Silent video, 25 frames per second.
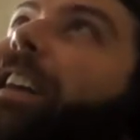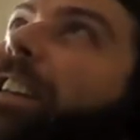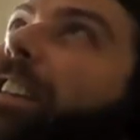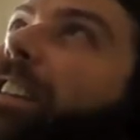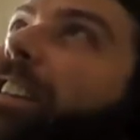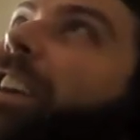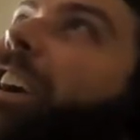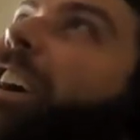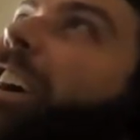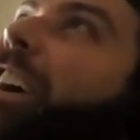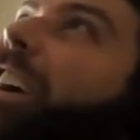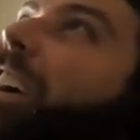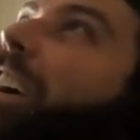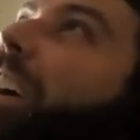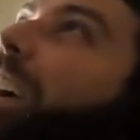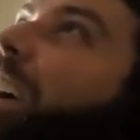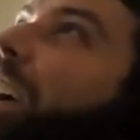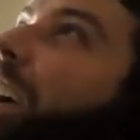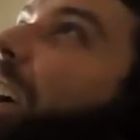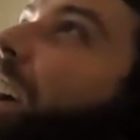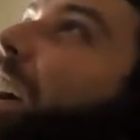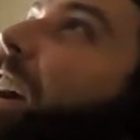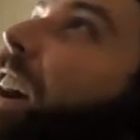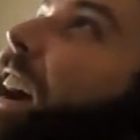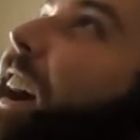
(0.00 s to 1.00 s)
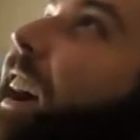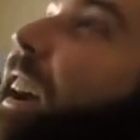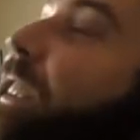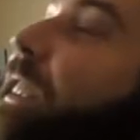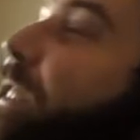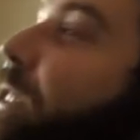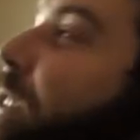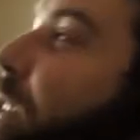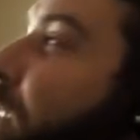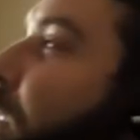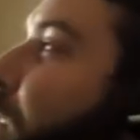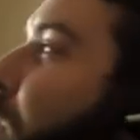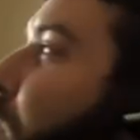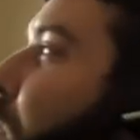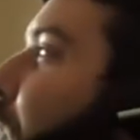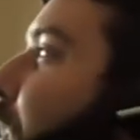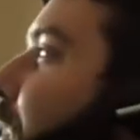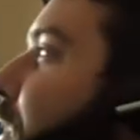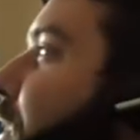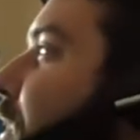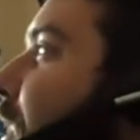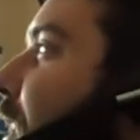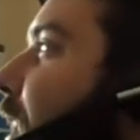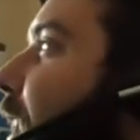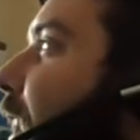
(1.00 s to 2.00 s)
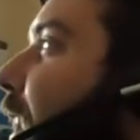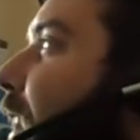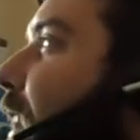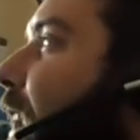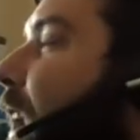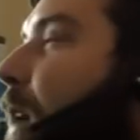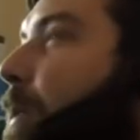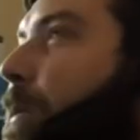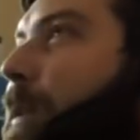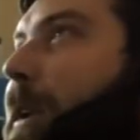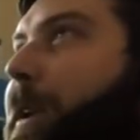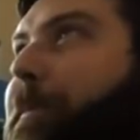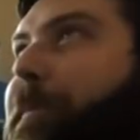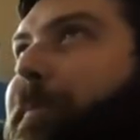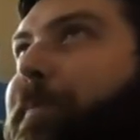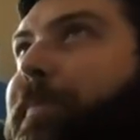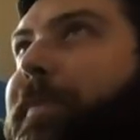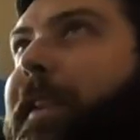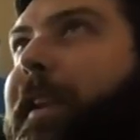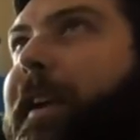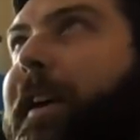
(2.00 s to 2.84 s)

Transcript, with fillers: that's that's a good question and i mean